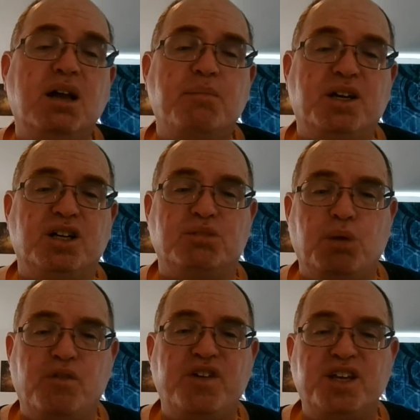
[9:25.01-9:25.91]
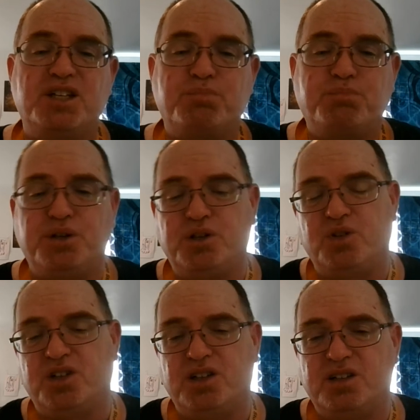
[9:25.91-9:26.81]
because Modiphius
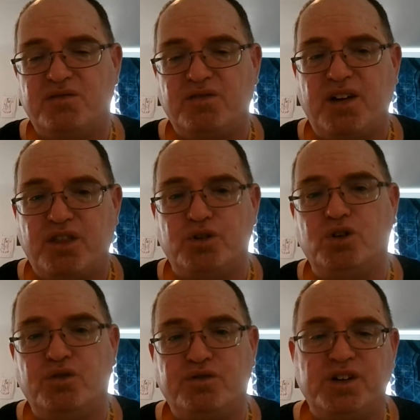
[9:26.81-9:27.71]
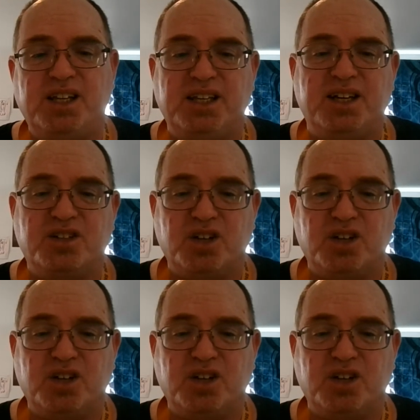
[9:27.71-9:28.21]
produces through Free League.